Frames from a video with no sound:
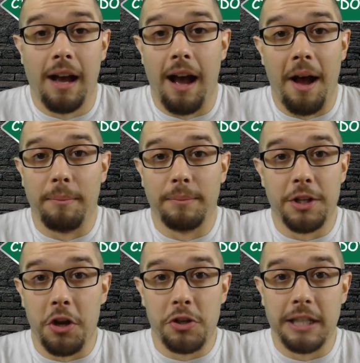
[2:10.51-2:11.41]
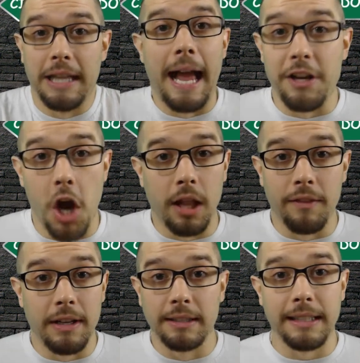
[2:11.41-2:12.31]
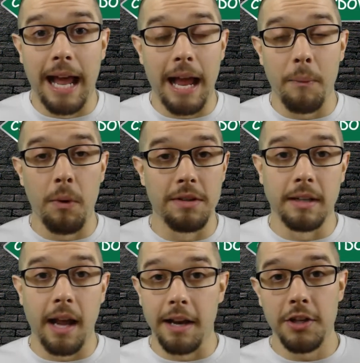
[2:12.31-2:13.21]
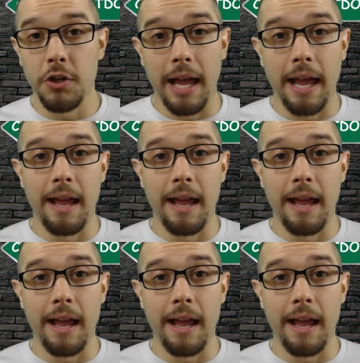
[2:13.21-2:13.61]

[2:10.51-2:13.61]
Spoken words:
You know, she lied to all of us, and I wasn't going to do that.